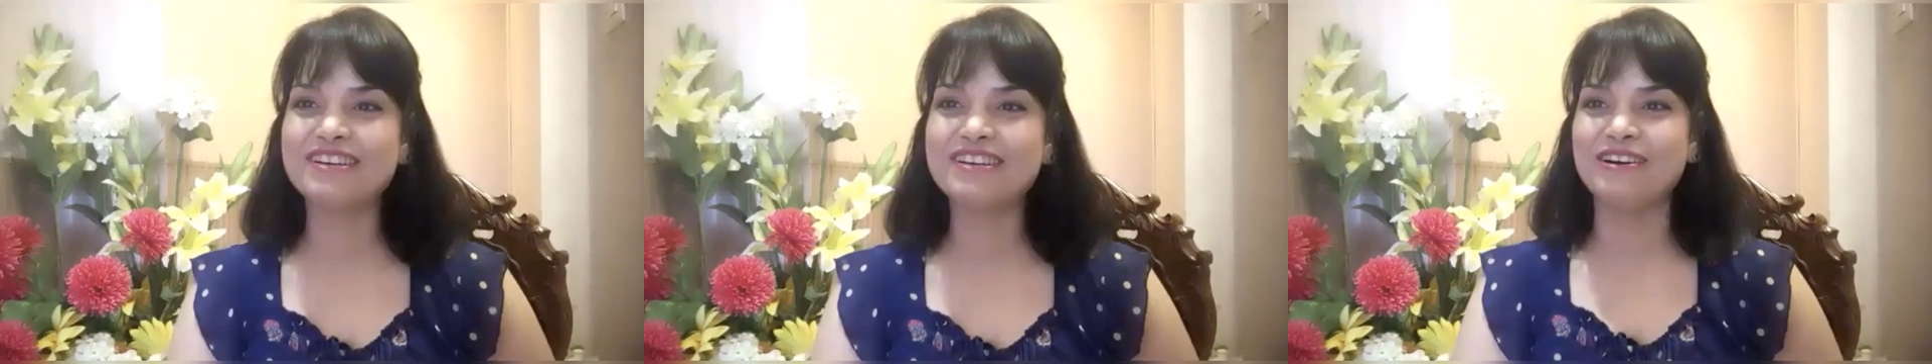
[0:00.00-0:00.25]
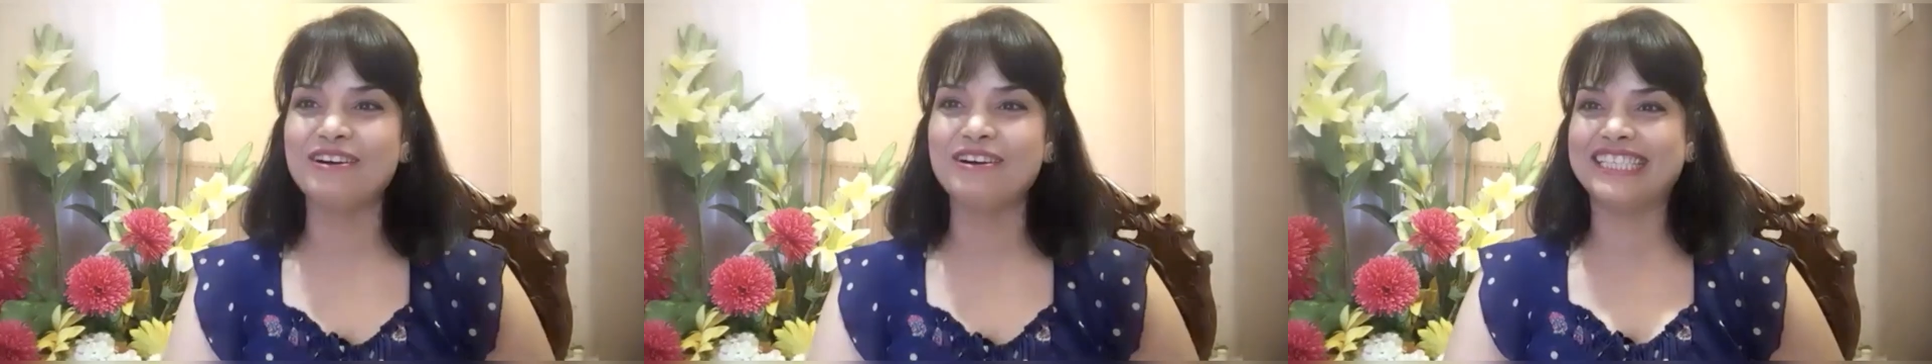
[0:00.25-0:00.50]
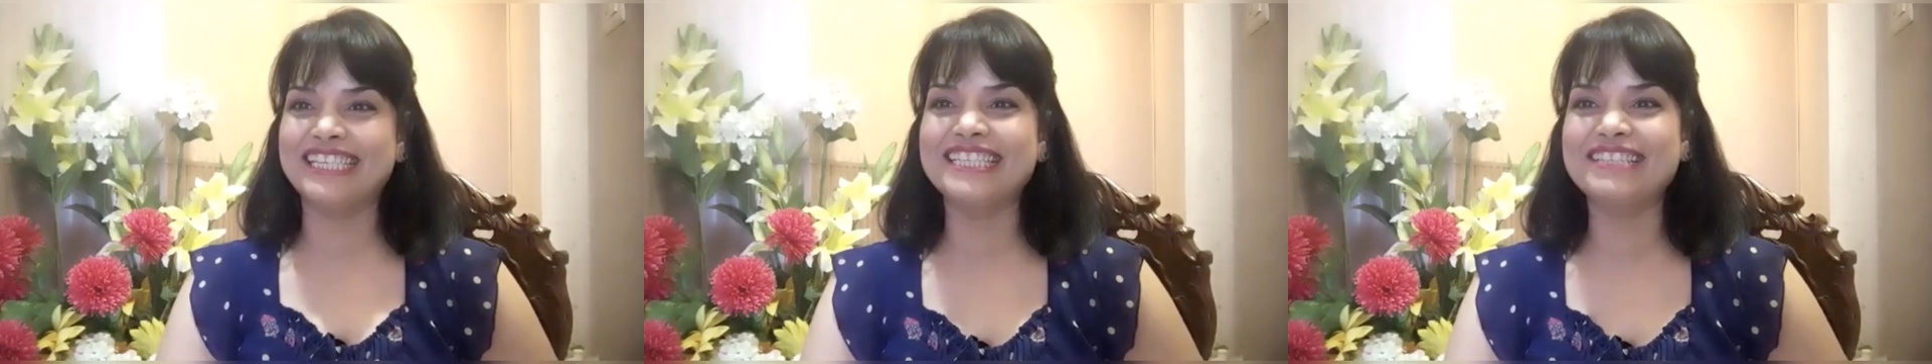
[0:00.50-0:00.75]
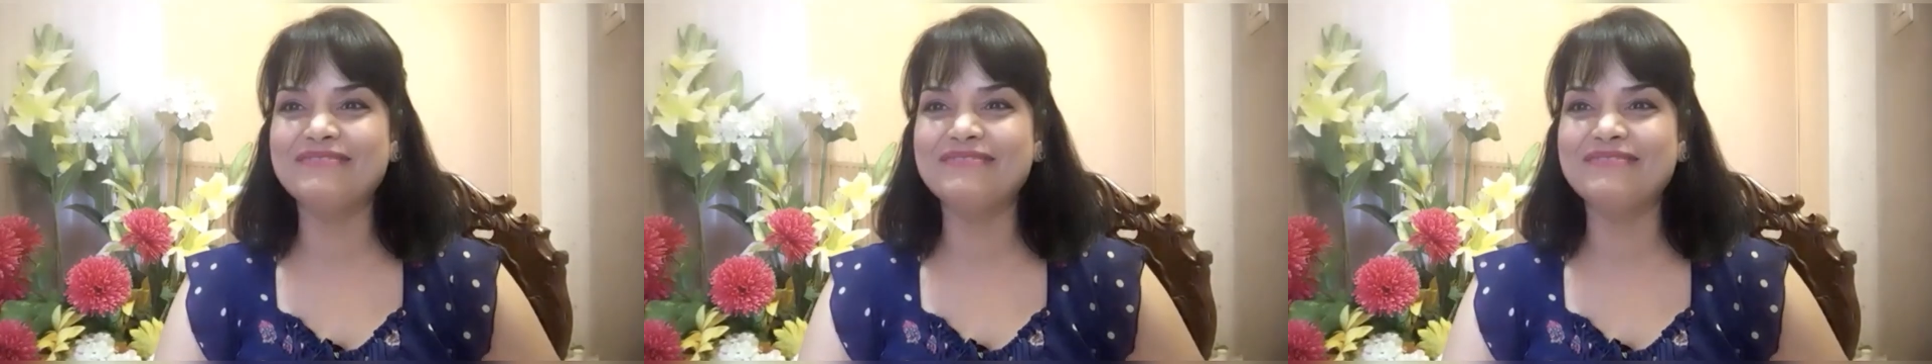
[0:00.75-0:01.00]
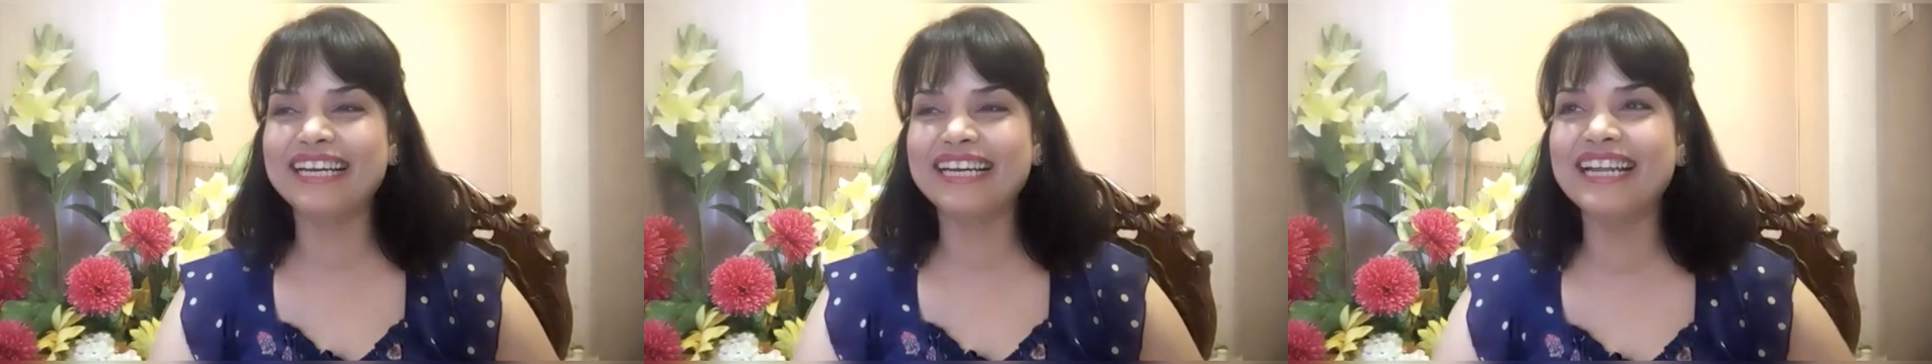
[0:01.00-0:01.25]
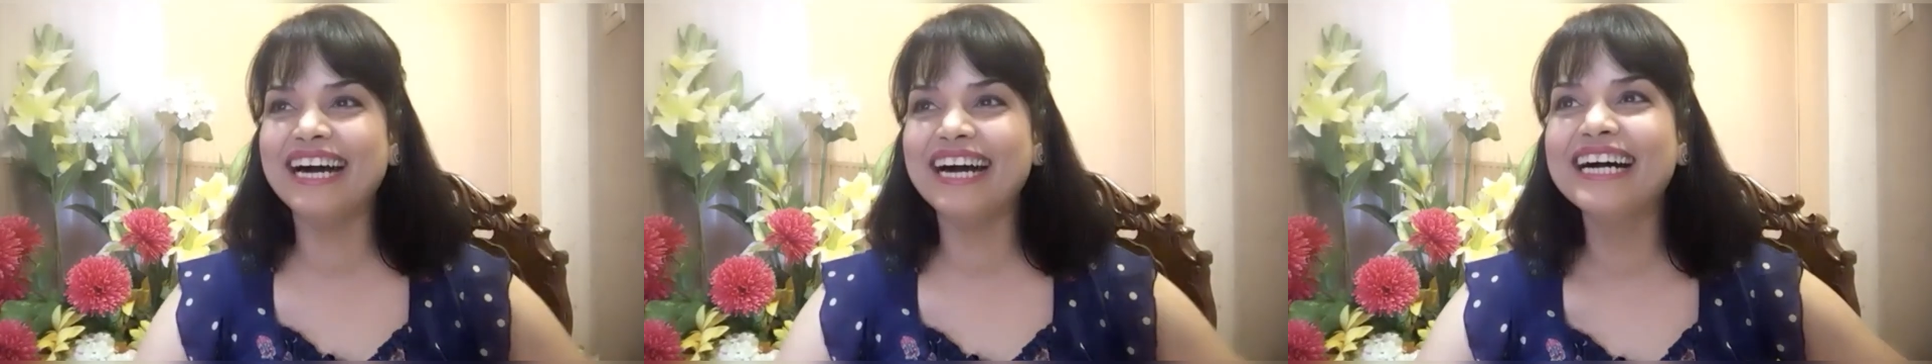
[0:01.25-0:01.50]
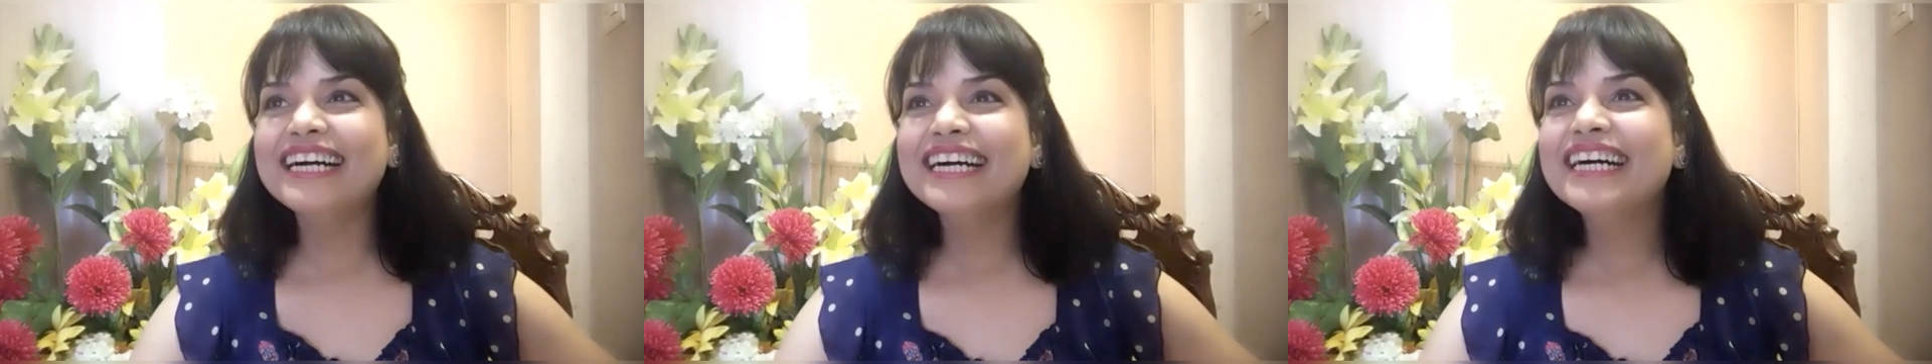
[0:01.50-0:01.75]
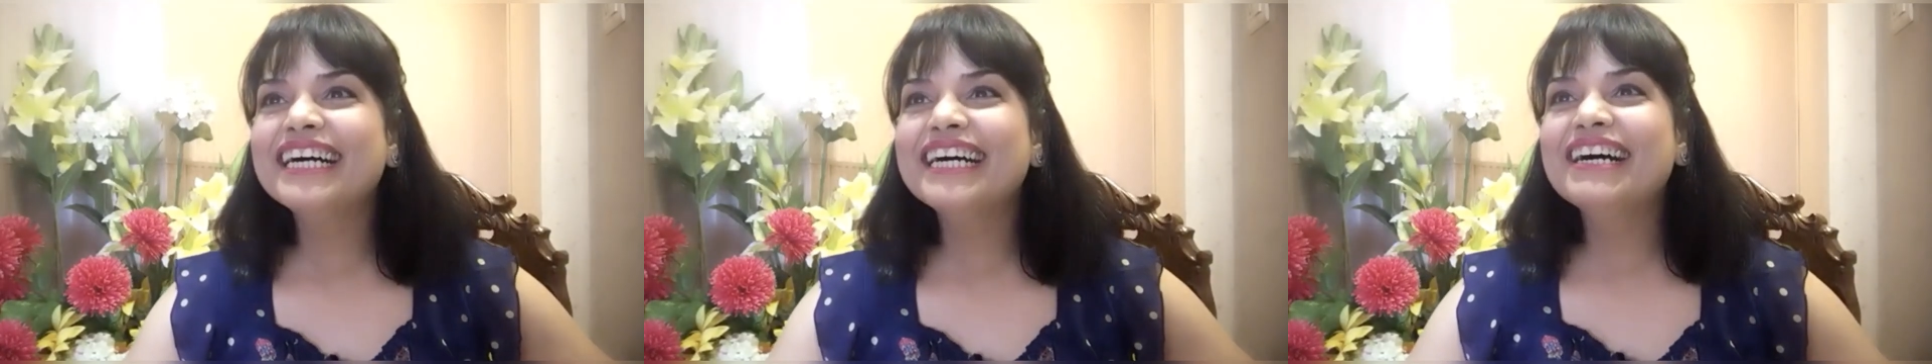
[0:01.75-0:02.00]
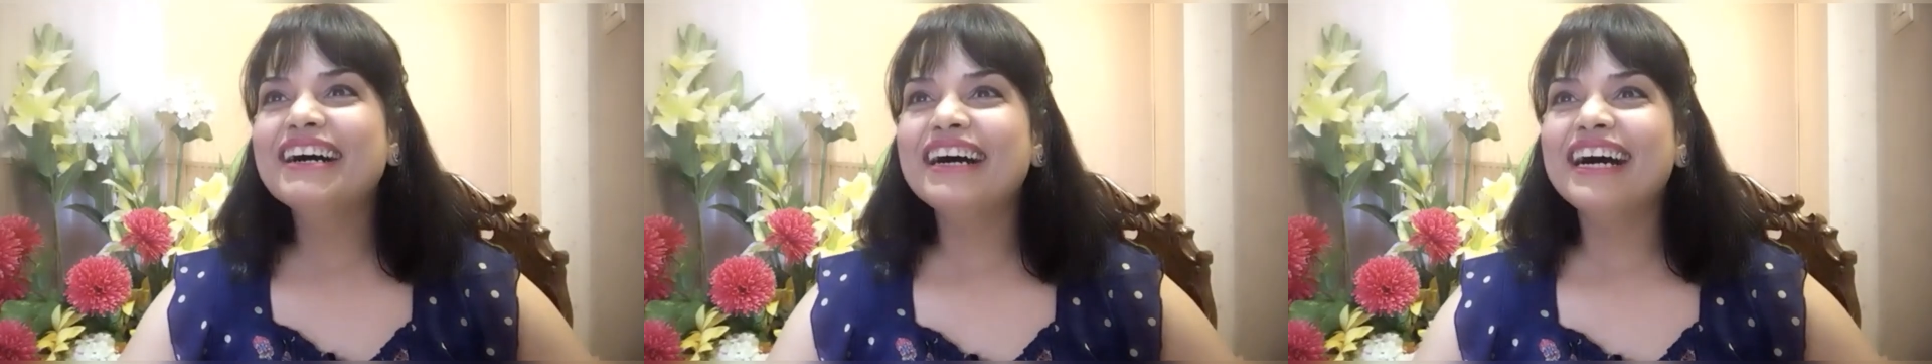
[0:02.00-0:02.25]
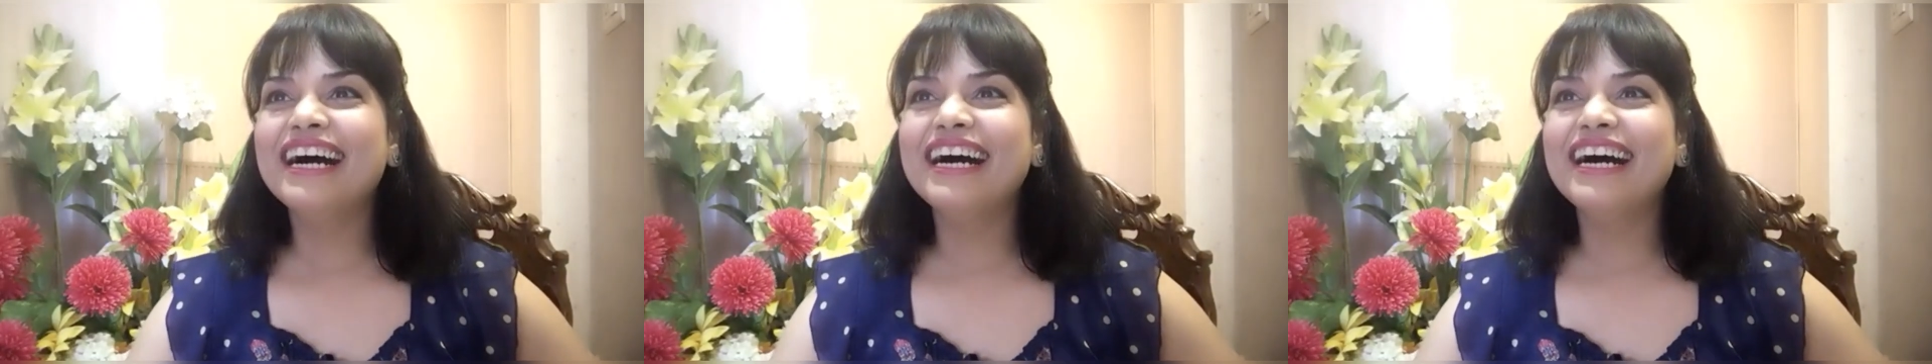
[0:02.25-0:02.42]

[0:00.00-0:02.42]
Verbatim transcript: question, Meghna. I